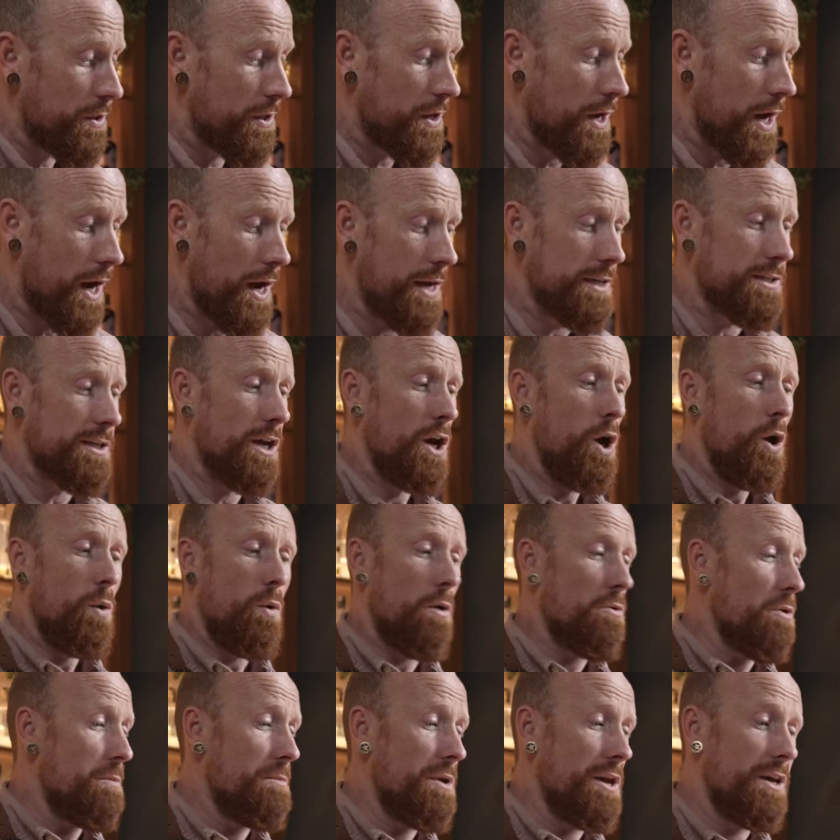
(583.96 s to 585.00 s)
the ice,
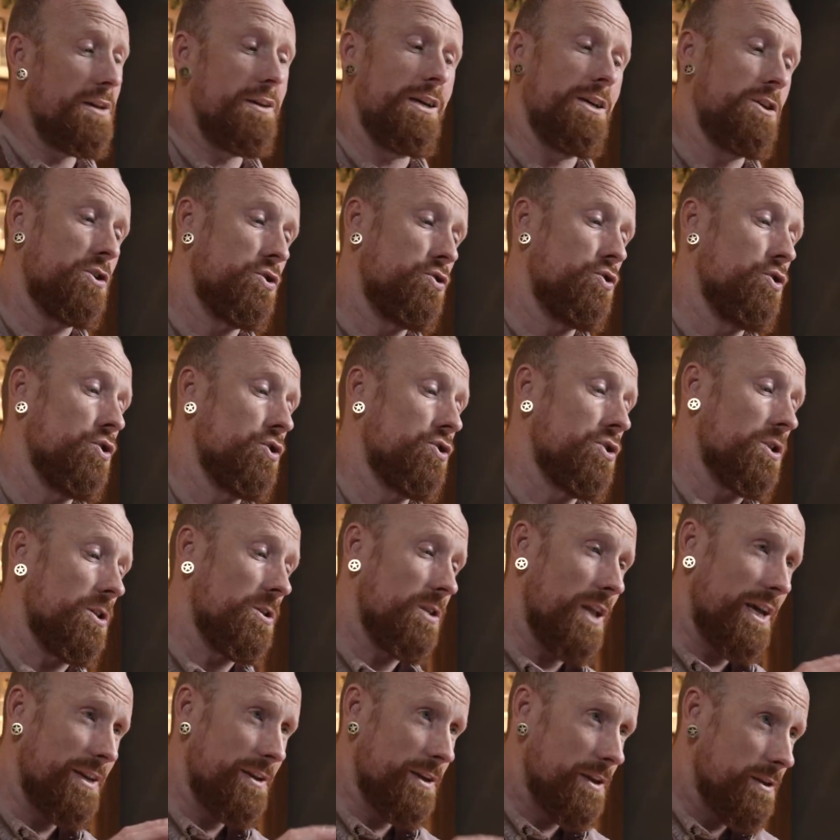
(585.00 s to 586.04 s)
what we mean is just
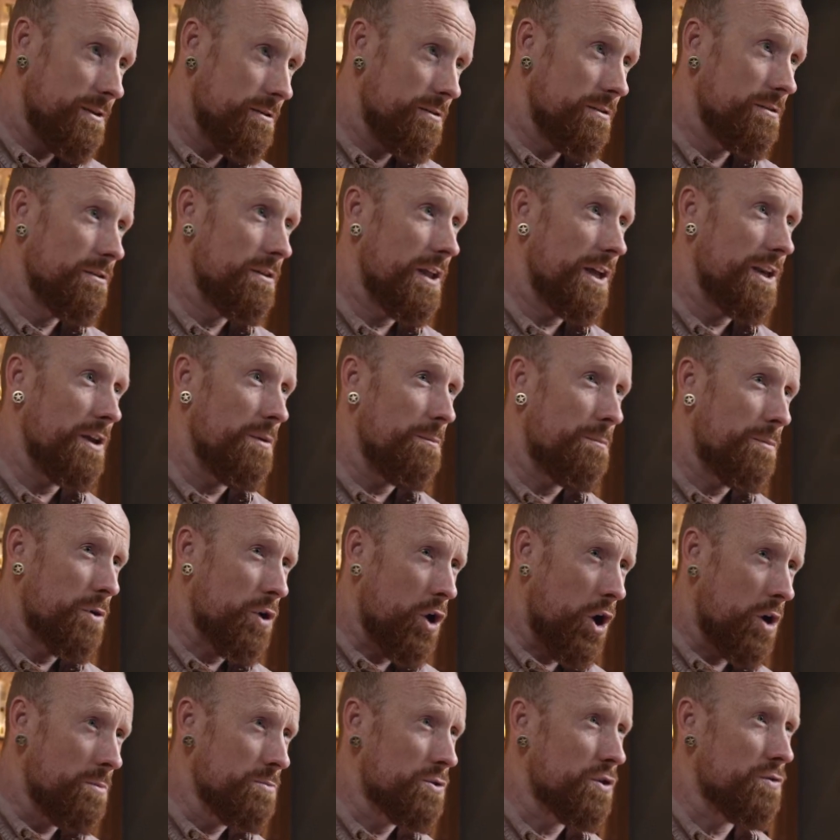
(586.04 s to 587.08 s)
let it
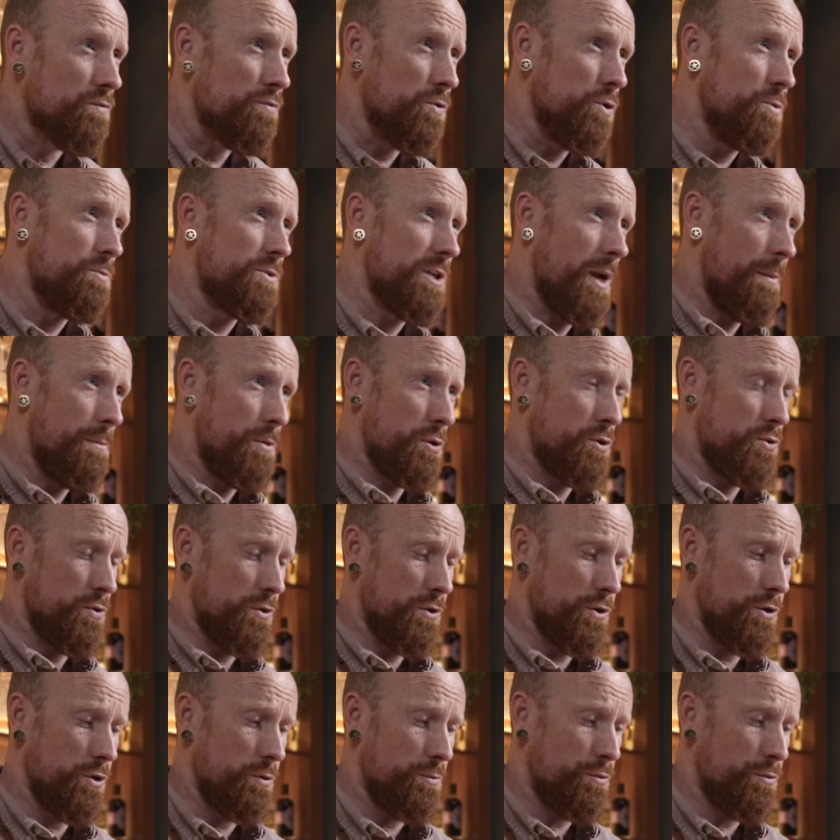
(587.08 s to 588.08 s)
come to room temperature a little